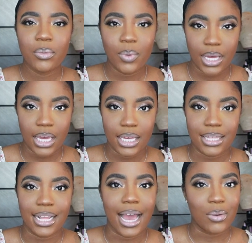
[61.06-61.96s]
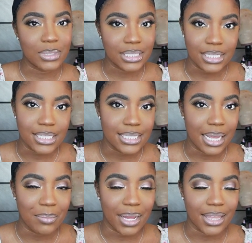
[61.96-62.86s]
wig that I was sent
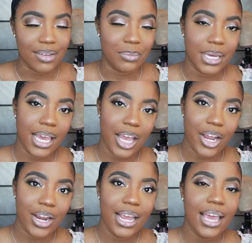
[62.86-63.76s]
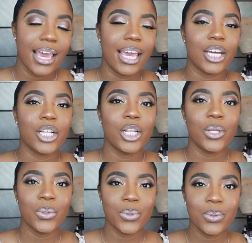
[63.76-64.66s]
today by LUVME Hair
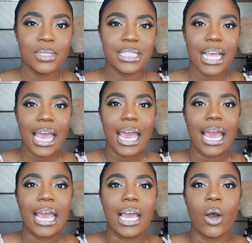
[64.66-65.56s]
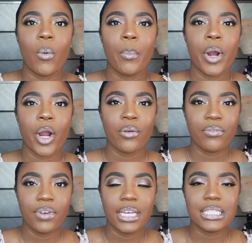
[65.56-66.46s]
includes a
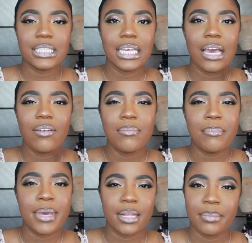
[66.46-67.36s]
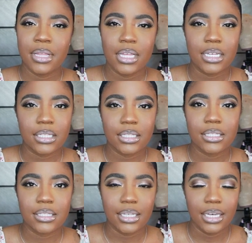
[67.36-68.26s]
perfect minimalist
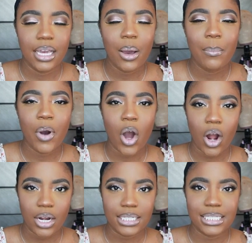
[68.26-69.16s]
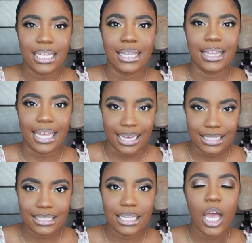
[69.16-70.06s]
C-part lace.